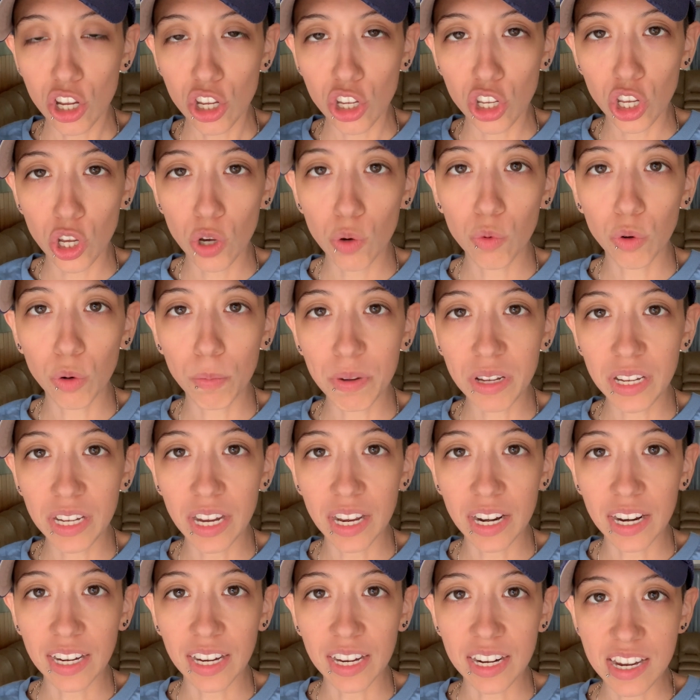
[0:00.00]
you will be
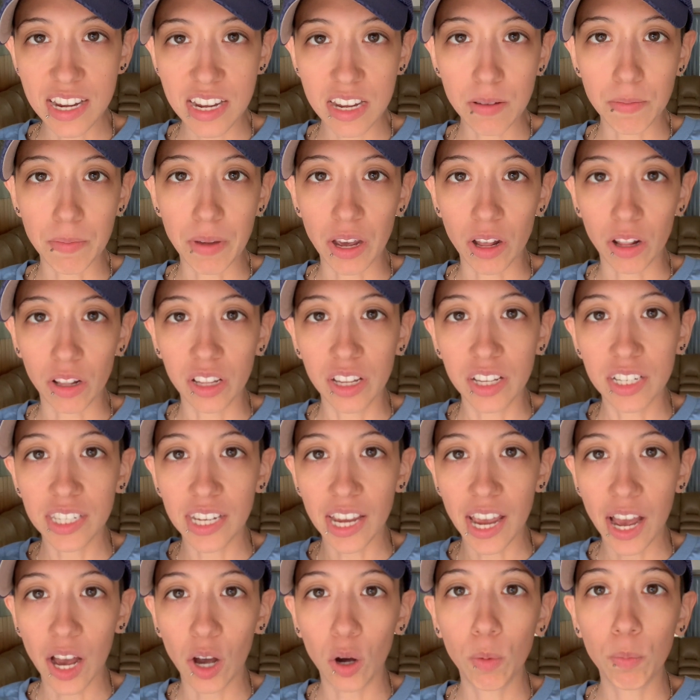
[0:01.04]
getting an email to
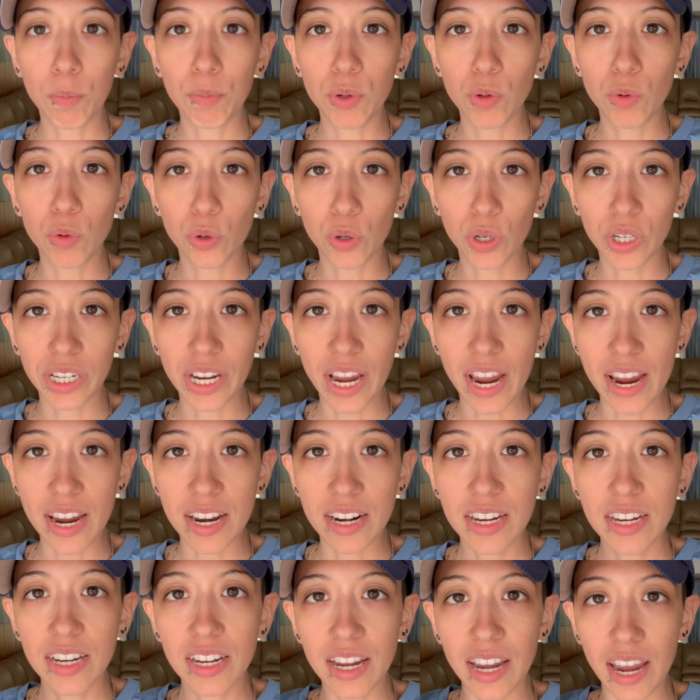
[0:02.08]
help you create
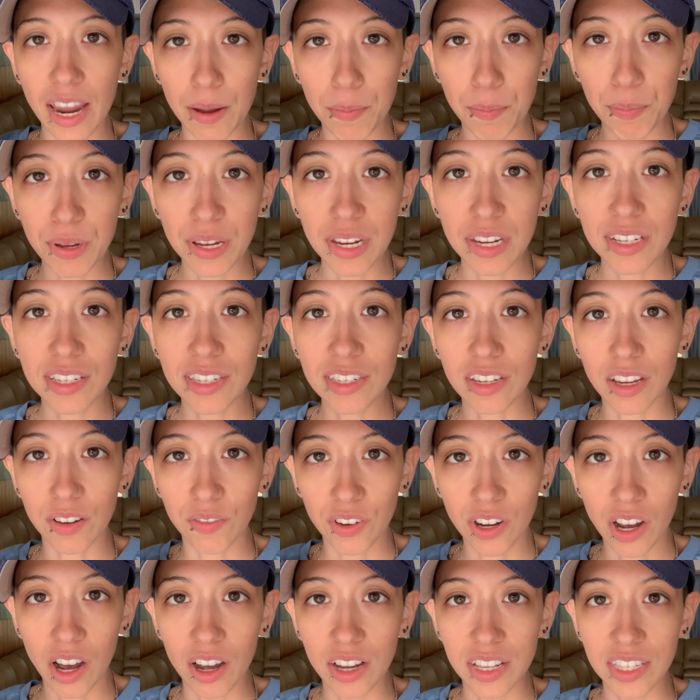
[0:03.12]
a piece of
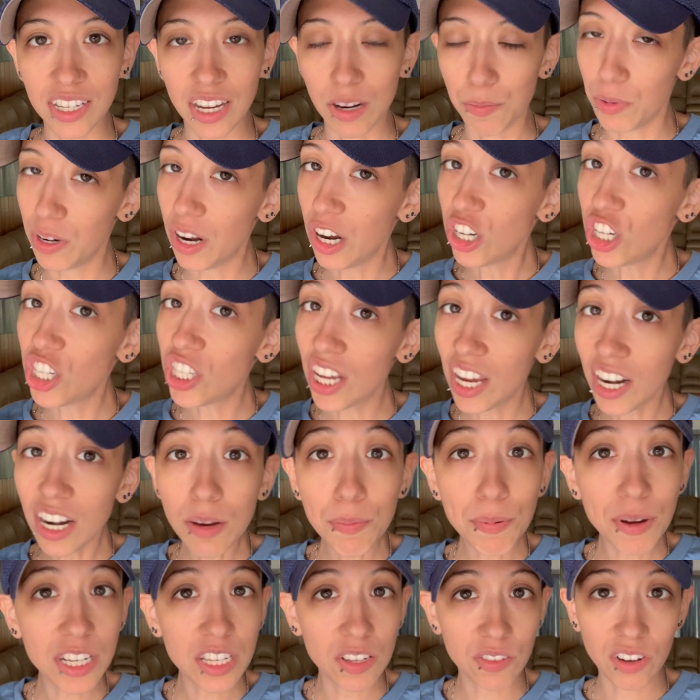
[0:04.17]
content, but not just any
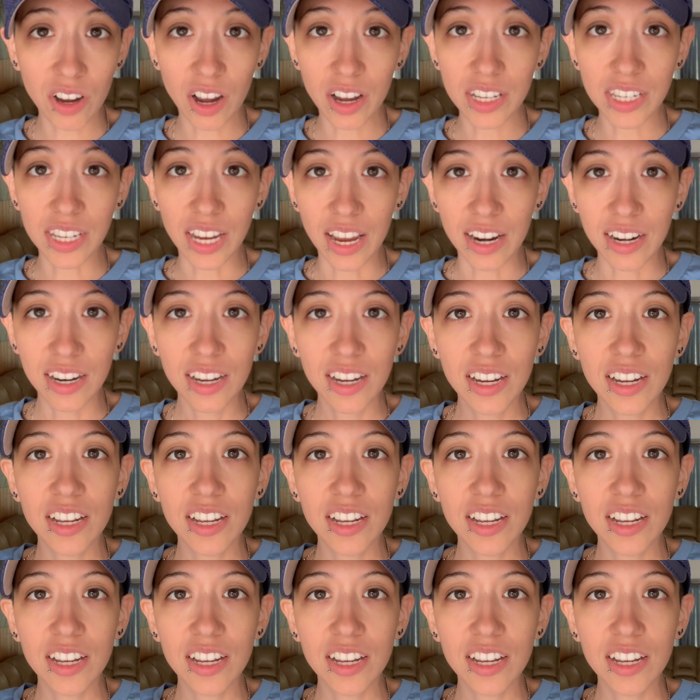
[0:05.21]
piece of content.